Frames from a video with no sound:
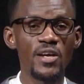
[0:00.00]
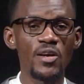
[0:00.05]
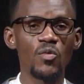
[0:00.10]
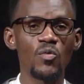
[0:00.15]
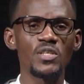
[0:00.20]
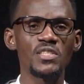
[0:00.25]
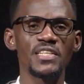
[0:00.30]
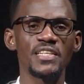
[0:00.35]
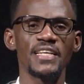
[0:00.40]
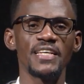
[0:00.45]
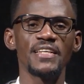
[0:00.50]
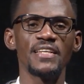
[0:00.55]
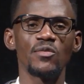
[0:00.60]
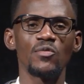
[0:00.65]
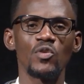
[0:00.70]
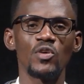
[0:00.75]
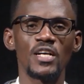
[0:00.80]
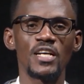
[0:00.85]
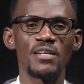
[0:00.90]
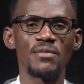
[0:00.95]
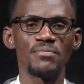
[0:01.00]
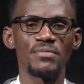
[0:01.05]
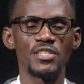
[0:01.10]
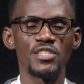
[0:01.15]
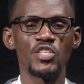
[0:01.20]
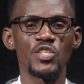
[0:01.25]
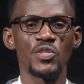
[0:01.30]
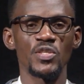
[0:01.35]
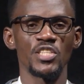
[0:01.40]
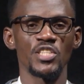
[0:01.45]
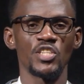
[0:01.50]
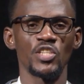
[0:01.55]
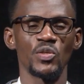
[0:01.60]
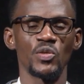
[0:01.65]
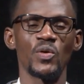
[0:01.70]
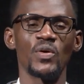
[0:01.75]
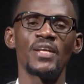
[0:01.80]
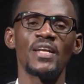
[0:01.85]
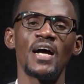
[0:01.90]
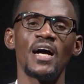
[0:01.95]
Once again, welcome to the
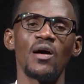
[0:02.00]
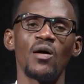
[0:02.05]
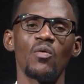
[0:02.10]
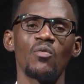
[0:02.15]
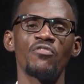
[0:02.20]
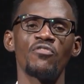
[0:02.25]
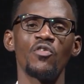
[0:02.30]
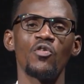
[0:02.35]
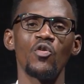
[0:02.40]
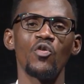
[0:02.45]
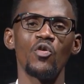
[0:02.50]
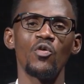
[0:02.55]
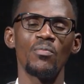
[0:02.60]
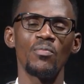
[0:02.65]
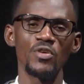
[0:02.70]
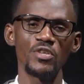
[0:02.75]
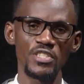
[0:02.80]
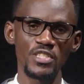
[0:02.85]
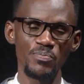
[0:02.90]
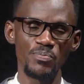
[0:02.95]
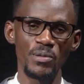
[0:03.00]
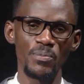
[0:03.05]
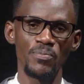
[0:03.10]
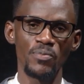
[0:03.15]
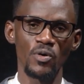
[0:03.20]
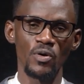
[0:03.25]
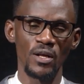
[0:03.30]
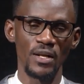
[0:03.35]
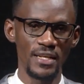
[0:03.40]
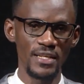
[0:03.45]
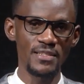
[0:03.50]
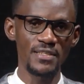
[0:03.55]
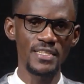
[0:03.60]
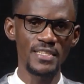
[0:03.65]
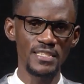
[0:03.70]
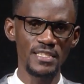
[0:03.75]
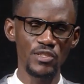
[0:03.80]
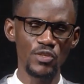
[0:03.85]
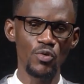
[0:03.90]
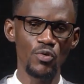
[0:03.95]
show. Now, for most people, let,
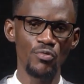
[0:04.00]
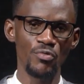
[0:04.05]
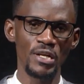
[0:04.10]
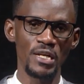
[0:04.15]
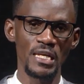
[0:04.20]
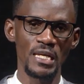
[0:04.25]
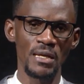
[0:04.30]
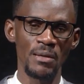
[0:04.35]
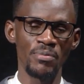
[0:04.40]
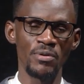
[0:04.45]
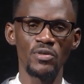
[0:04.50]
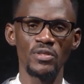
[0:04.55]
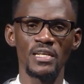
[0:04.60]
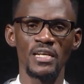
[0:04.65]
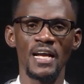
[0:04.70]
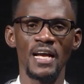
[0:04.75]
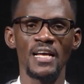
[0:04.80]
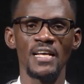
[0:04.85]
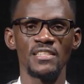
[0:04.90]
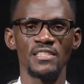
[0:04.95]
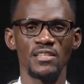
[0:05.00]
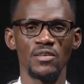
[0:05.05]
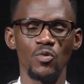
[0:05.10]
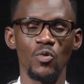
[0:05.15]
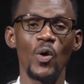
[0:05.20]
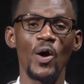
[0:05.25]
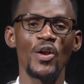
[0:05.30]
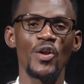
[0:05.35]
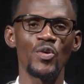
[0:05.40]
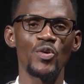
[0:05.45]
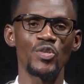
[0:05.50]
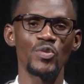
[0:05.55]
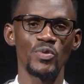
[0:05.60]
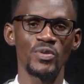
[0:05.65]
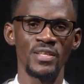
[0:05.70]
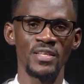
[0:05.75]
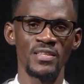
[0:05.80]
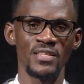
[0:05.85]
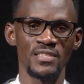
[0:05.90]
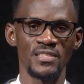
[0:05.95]
us talk really about the guys who are not
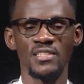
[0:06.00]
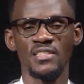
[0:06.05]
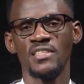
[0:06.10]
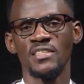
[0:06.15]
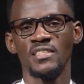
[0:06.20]
within the city